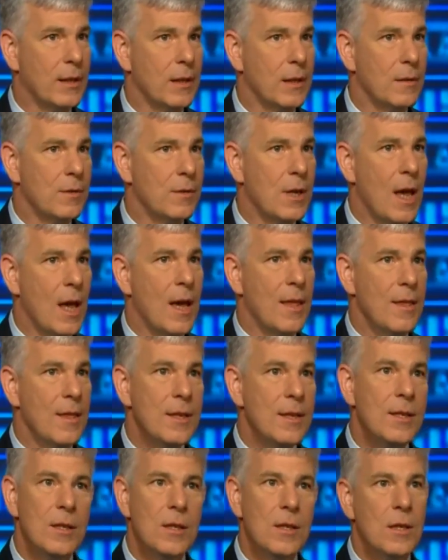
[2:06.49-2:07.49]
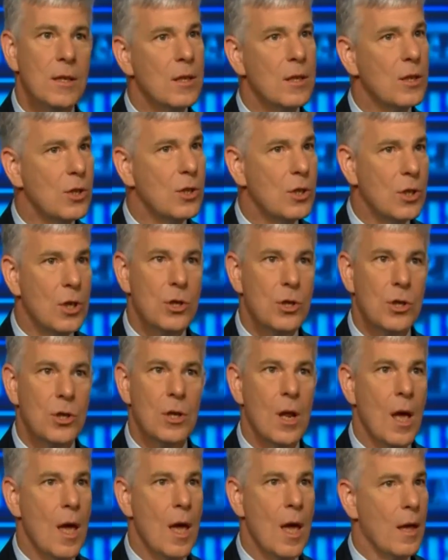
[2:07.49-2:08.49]
And they always have to
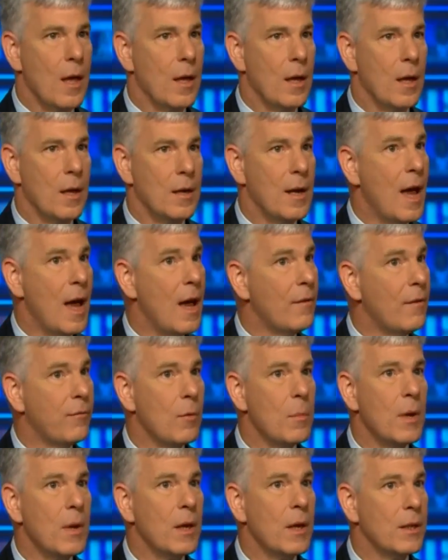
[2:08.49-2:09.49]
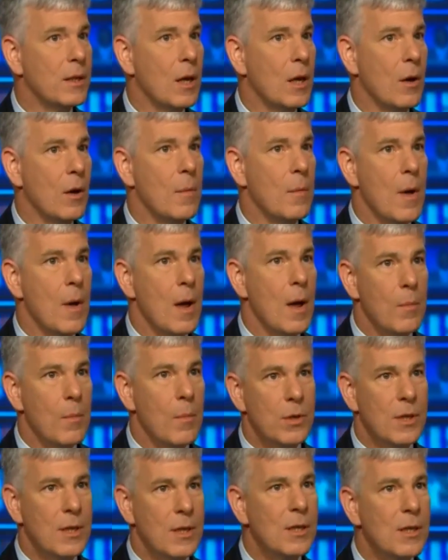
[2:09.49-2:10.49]
weigh uh, the cost versus the
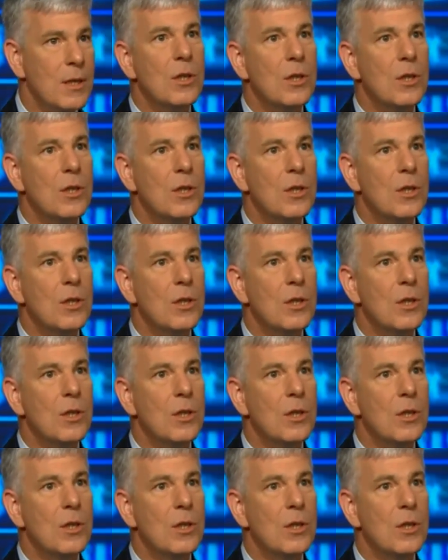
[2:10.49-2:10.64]
benefit.